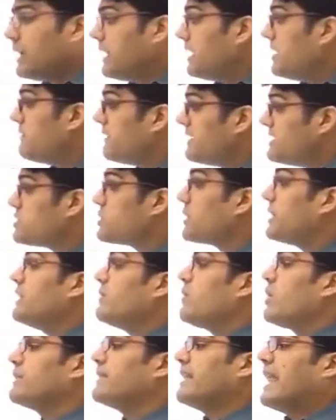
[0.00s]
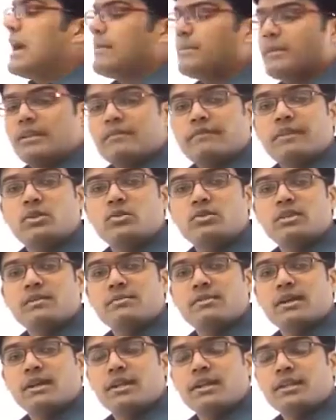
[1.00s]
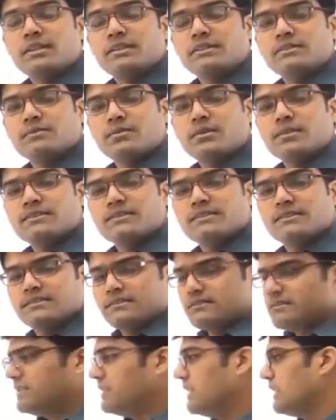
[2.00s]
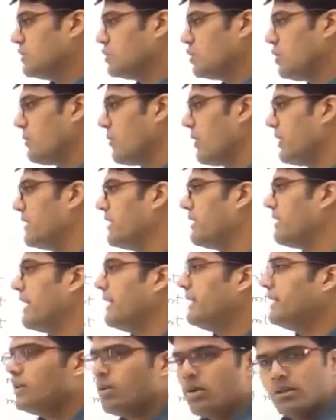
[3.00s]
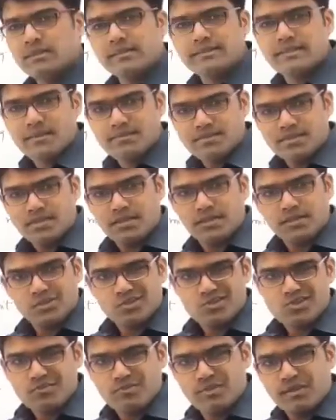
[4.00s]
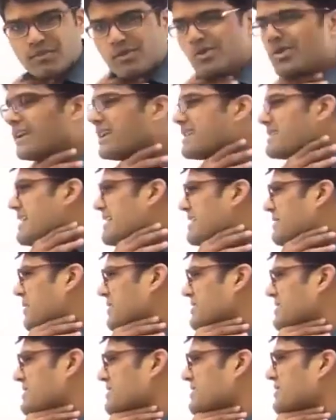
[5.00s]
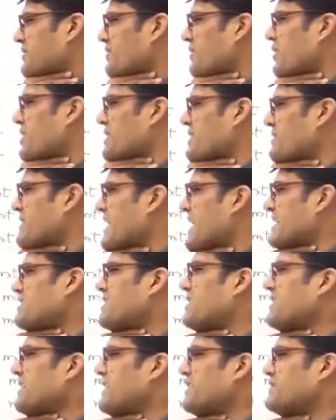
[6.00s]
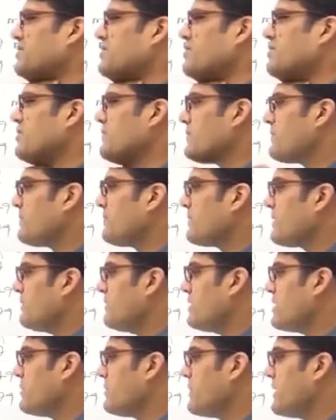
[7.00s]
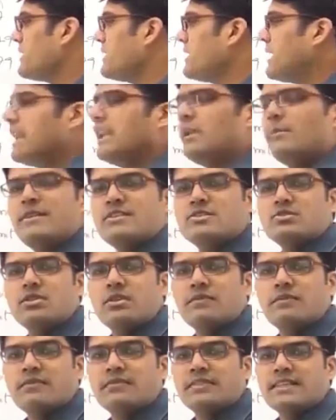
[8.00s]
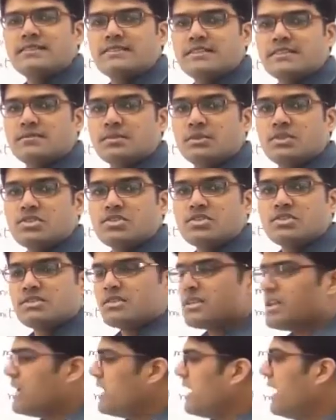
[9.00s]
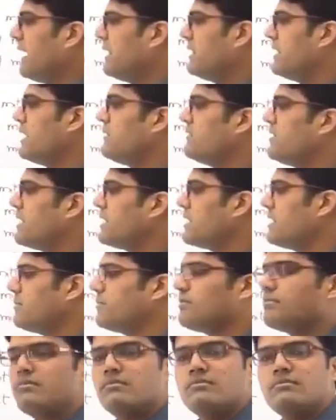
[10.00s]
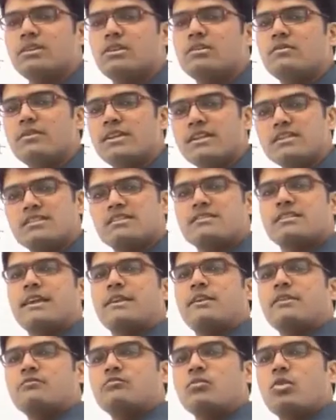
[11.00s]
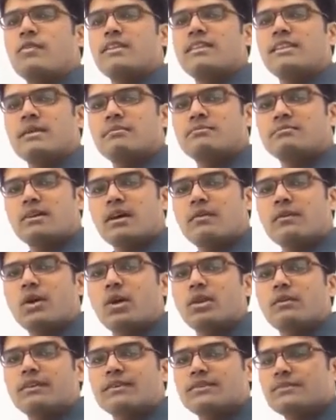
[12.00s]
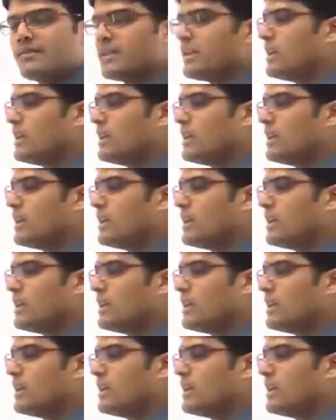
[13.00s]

Eventually what will happen when you keep continuing this process? See there is no point in writing all the steps here. You should be able to process now. What are we actually trying to do? We are bringing elements to the fifth and sixth positions and then we are keep, you know, we are just kind of moving them away always.